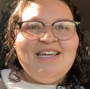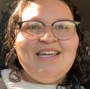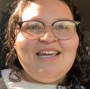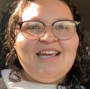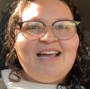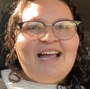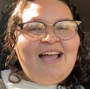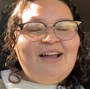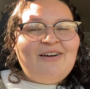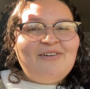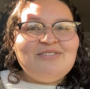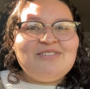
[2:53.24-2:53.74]

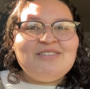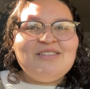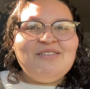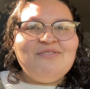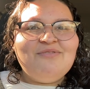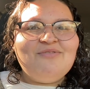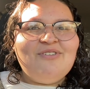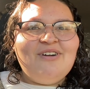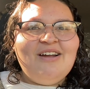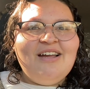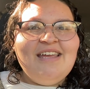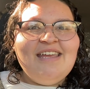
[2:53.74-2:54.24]
I go to the
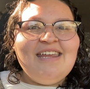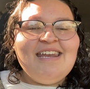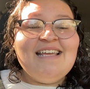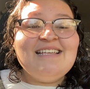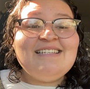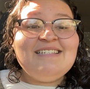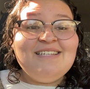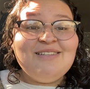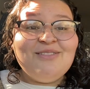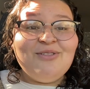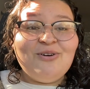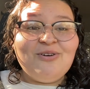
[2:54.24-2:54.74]
front and I
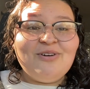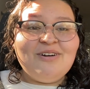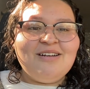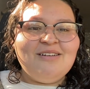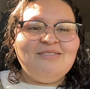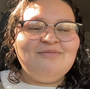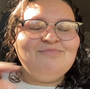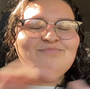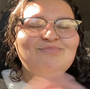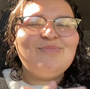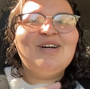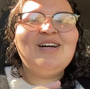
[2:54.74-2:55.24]
see Laura.
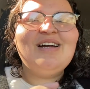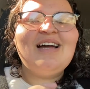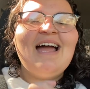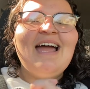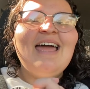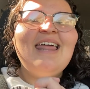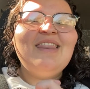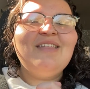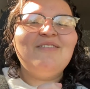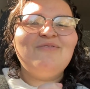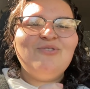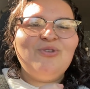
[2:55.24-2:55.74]

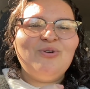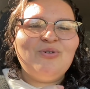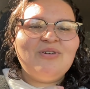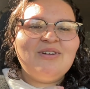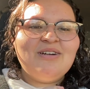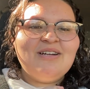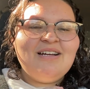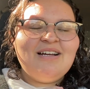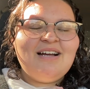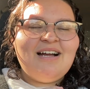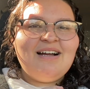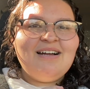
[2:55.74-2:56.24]
I love
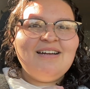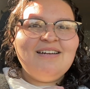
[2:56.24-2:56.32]
Laura.